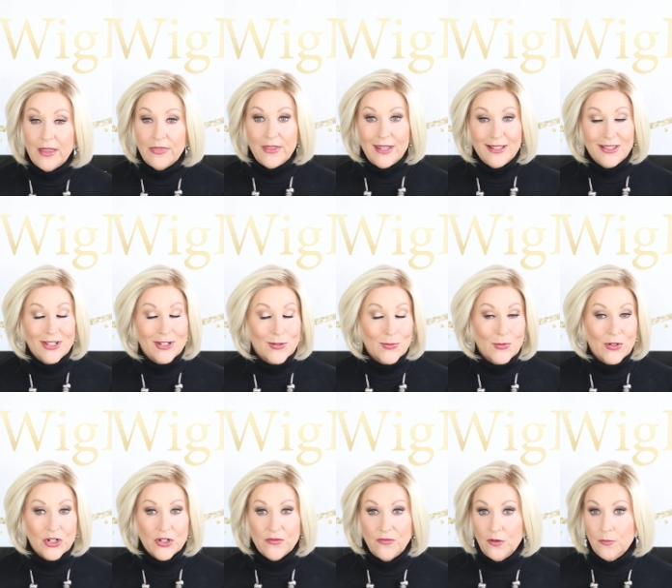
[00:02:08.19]
I think this
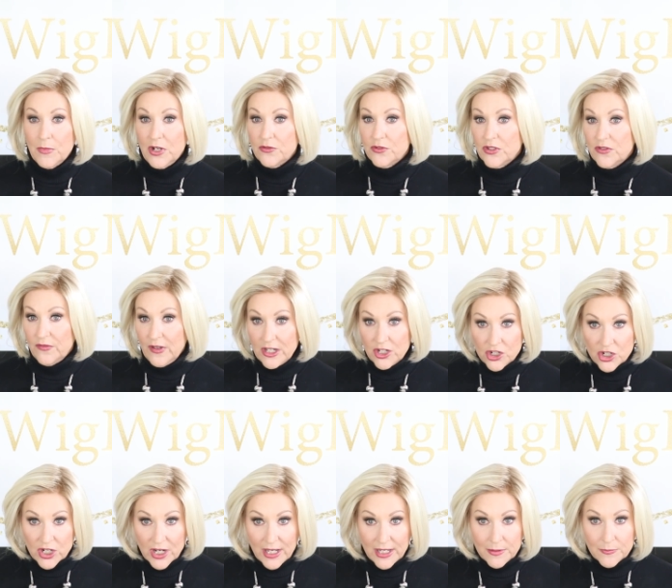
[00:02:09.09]
works for most face
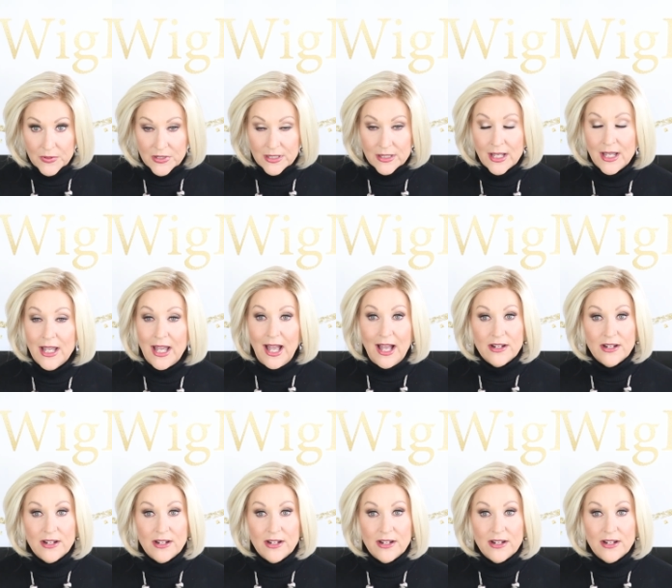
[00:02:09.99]
shapes.